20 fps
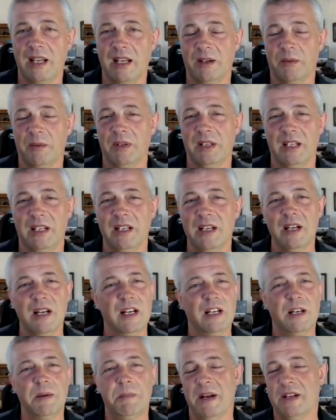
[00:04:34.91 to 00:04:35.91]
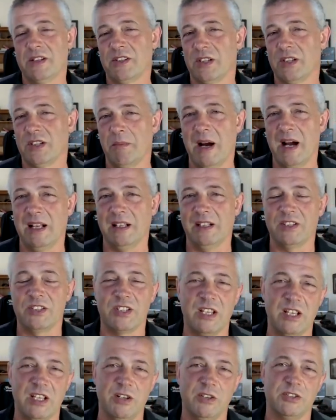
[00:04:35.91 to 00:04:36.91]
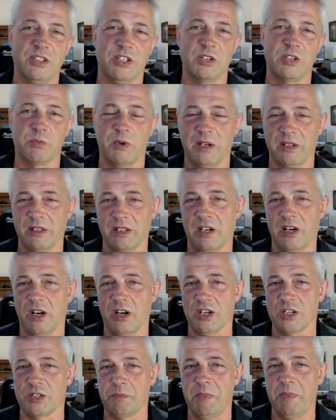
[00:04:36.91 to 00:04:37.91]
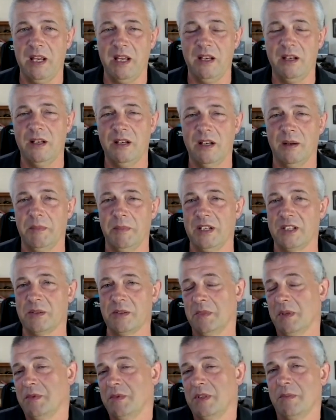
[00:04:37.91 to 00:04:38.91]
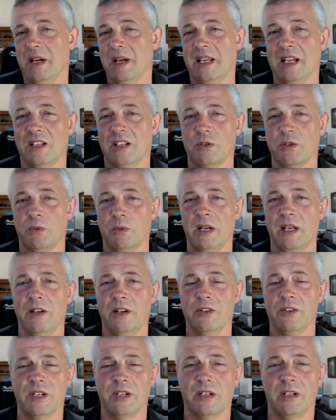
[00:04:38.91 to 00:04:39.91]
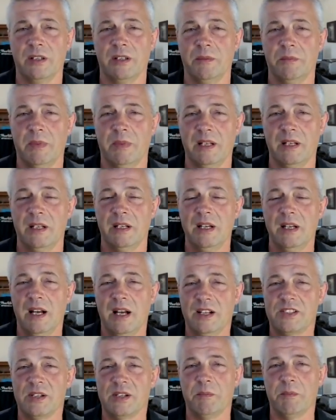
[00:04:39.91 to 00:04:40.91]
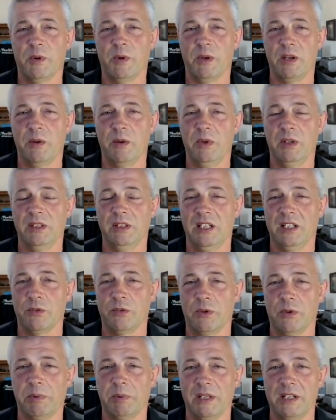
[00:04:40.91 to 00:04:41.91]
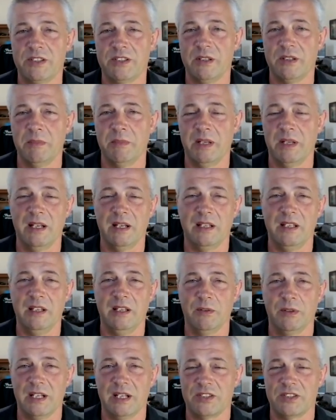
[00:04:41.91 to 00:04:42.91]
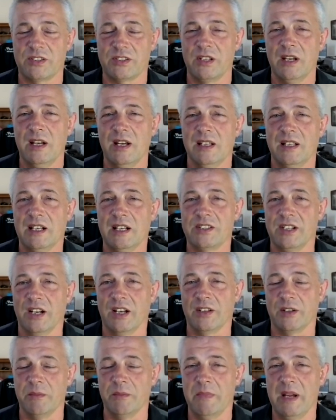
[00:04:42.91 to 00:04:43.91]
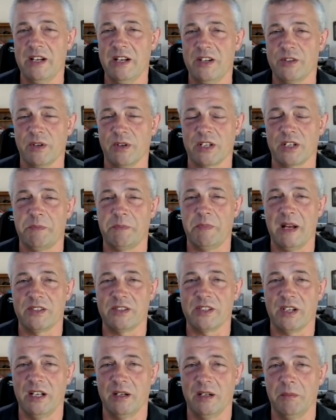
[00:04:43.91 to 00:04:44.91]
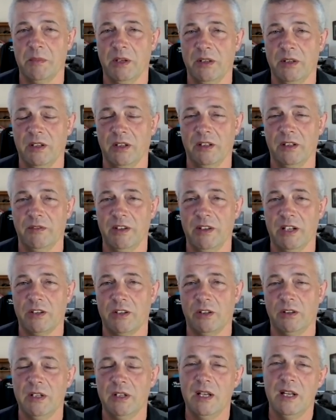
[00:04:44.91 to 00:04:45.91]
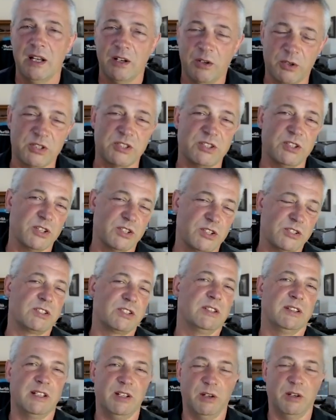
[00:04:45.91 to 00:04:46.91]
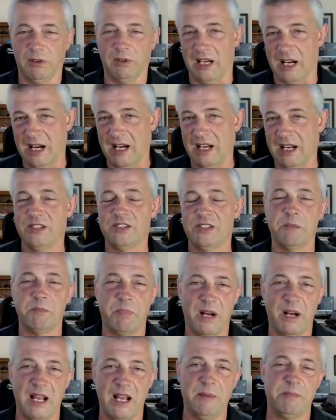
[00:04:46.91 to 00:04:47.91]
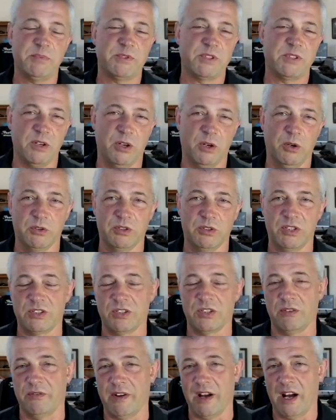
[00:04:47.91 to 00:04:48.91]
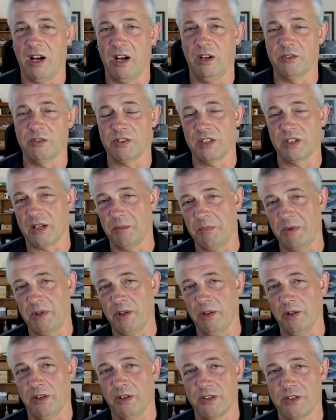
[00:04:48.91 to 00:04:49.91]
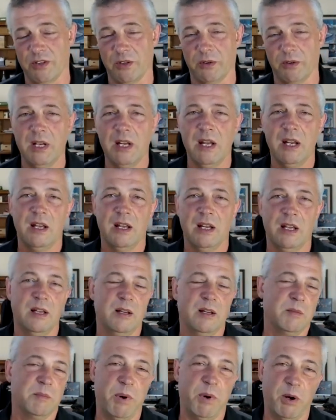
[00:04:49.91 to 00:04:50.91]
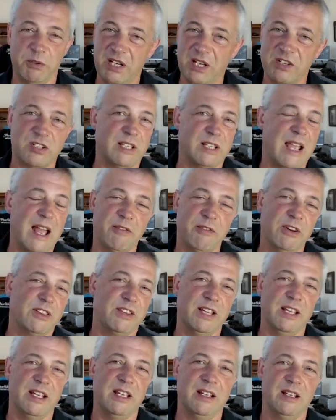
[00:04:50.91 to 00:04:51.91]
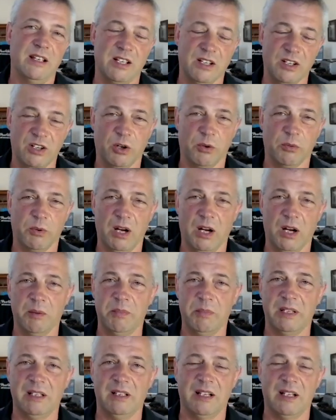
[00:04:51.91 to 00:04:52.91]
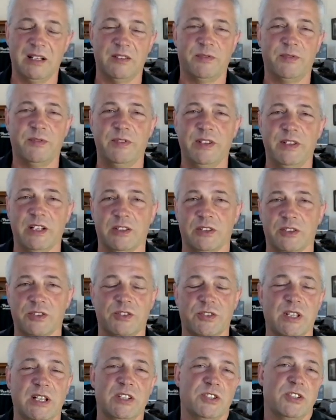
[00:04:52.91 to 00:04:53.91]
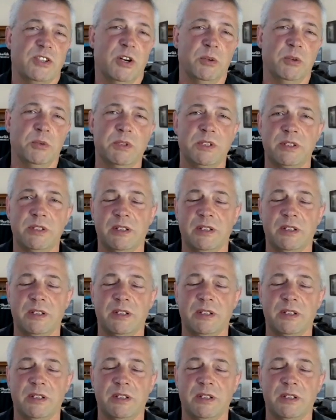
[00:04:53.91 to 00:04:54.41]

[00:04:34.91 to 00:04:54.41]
And it really depends on the mileage, the usage, where the car's been. I mean, sometimes you might get 20 years out of them, but at some point you will need to replace them. And that's the other major expense item on the vehicle. Of course, there's lines and pipes and hoses and valves and a computer. So potentially everything can go wrong, but a lot of vehicles, things don't.